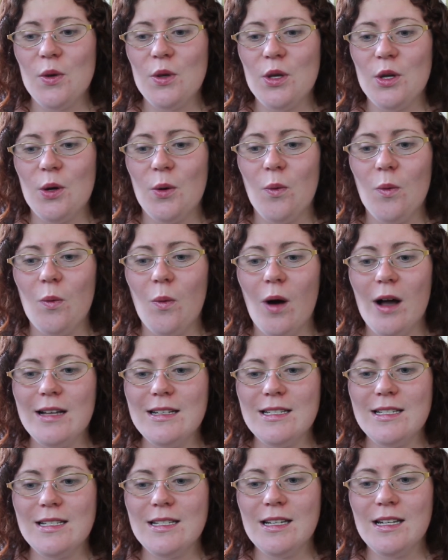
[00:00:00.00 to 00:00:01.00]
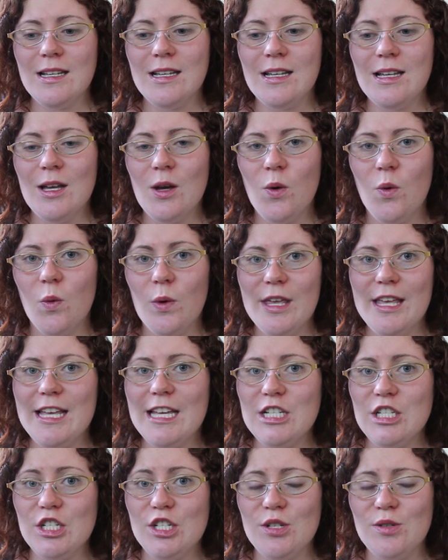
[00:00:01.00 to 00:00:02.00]
you know, what we
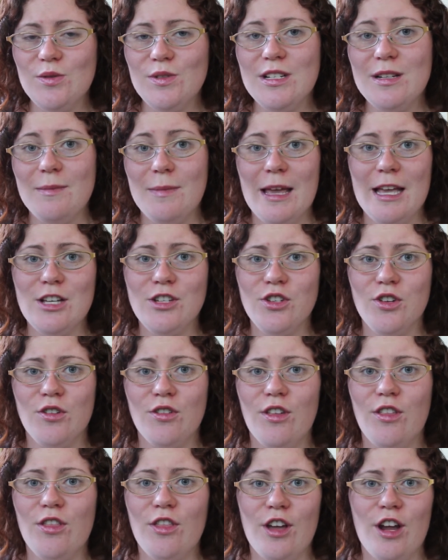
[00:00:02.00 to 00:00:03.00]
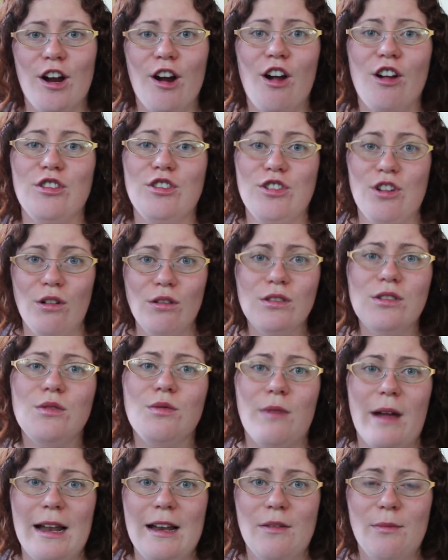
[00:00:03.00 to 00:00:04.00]
can do to make sure that their
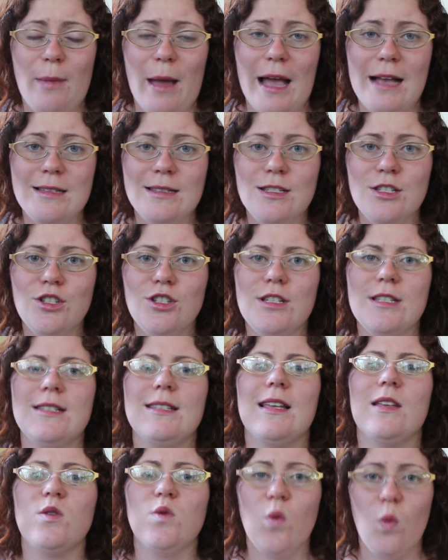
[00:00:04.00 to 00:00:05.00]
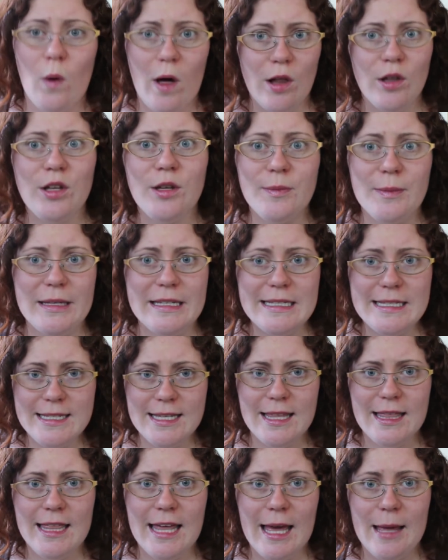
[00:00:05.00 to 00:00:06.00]
adult rite of passage is as welcoming
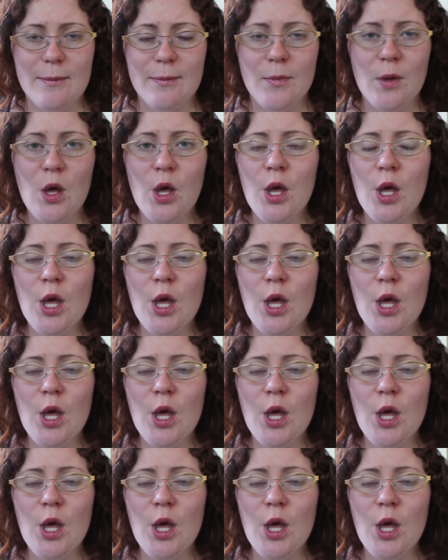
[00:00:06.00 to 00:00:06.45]
to them